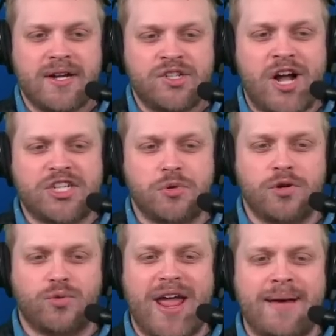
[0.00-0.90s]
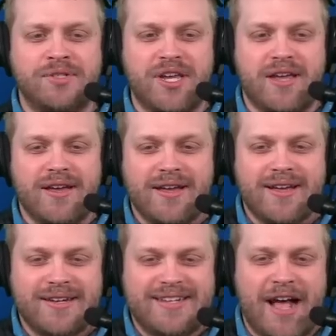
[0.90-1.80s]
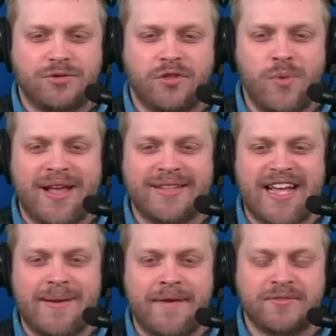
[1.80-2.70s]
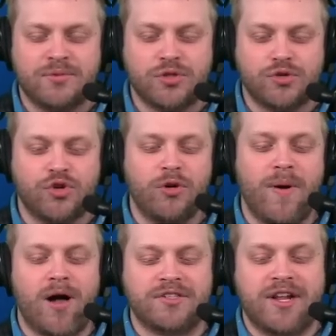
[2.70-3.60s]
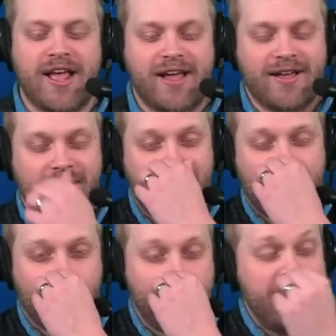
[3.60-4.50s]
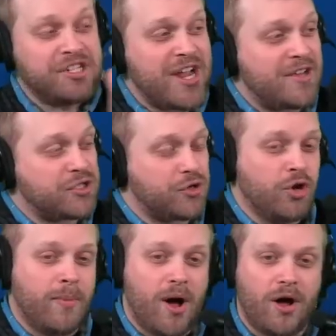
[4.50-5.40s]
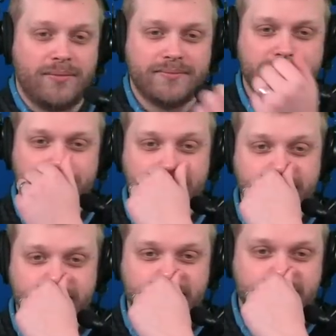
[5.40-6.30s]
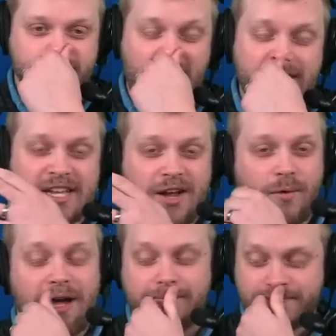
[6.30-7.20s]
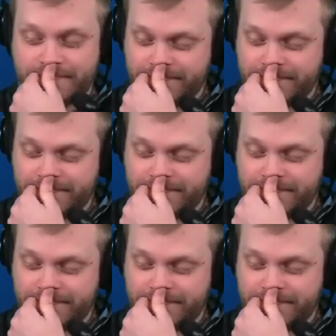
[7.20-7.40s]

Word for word: Joshua Ramsey. Dallas on the weekend time have some screwball today. Uh, Mitch has screwball. I'll tell you what.